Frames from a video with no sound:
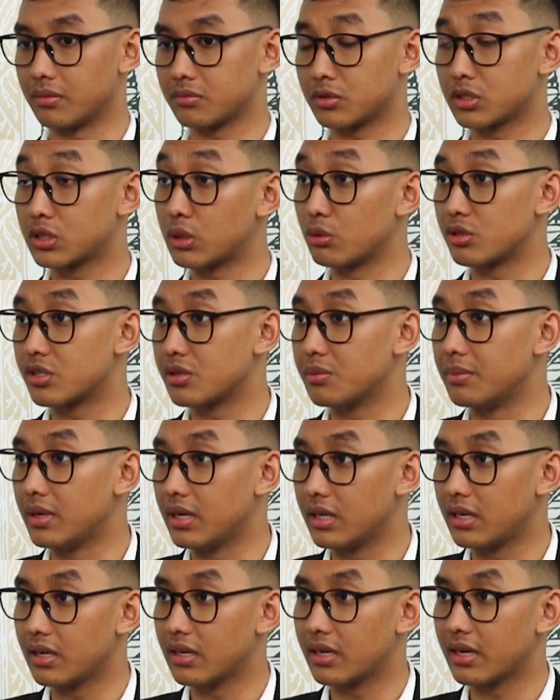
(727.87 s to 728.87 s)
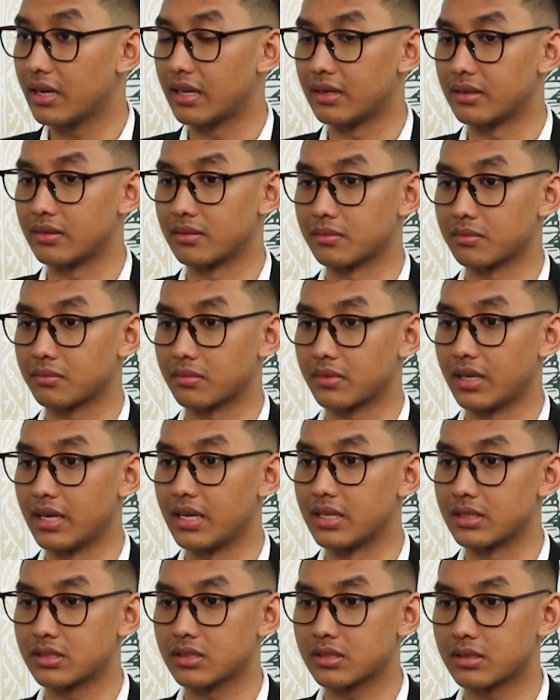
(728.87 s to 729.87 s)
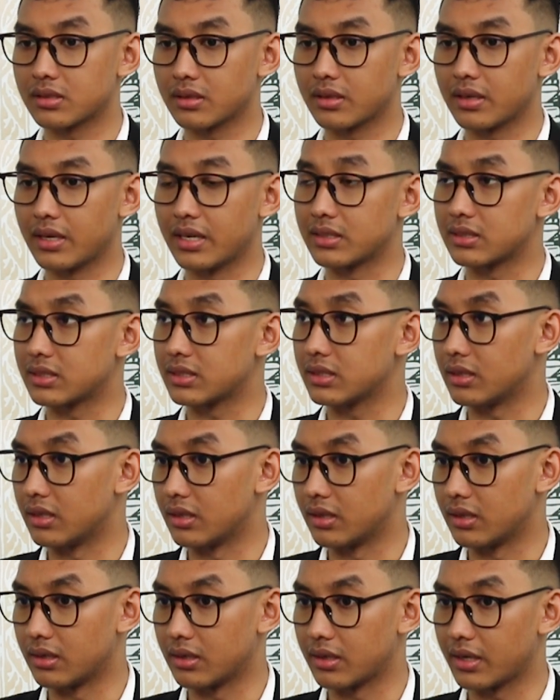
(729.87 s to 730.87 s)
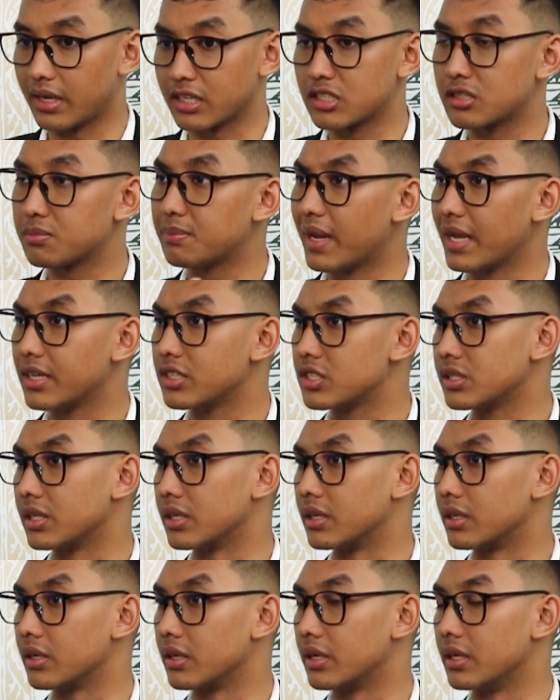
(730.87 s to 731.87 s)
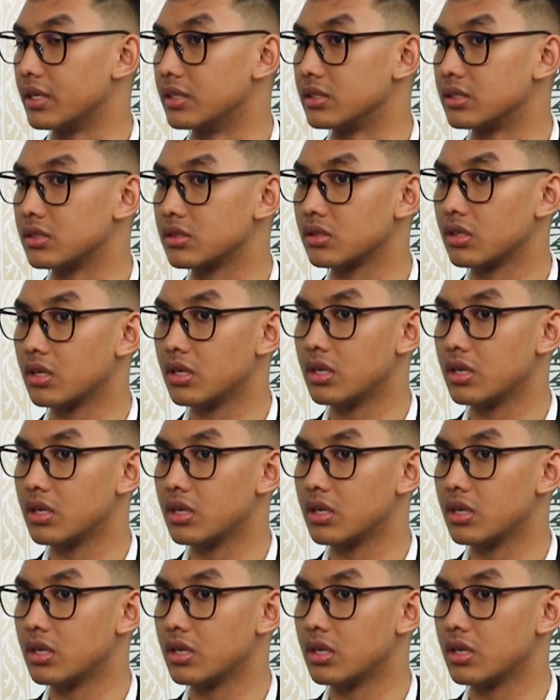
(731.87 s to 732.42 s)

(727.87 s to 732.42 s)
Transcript: social media and its expansion is